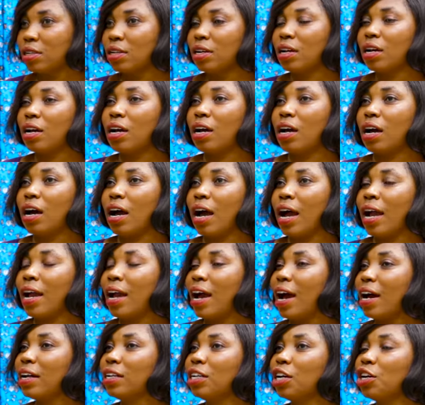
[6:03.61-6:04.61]
Mm. I
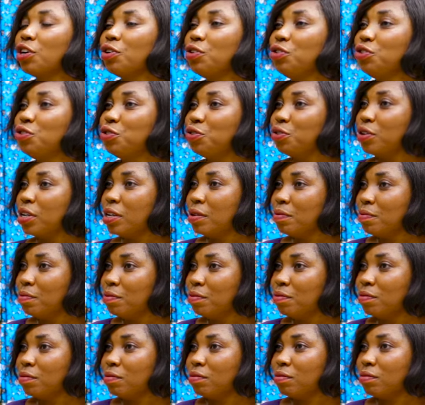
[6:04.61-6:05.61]
had a dream,
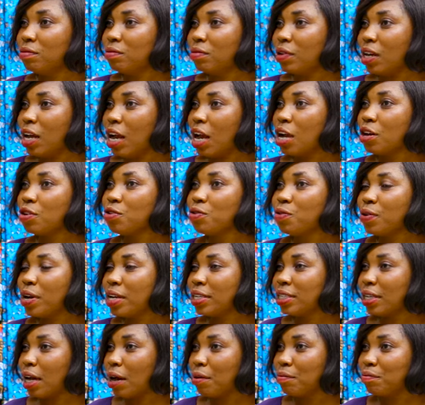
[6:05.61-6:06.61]
mm. a
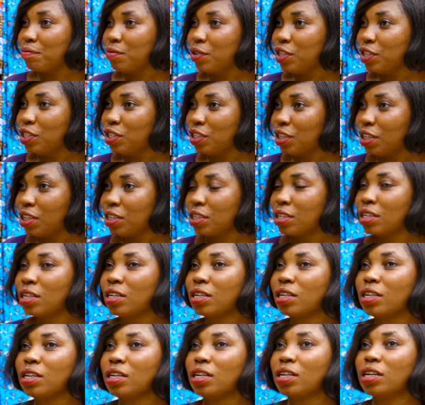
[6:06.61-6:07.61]
great ambition,
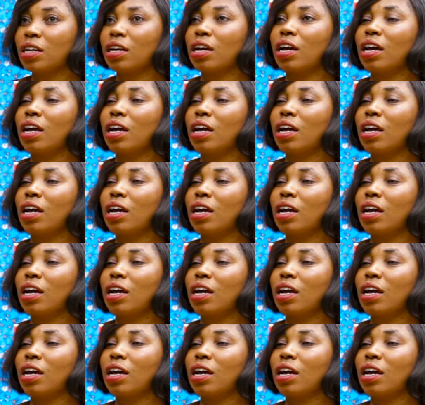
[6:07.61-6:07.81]
mm.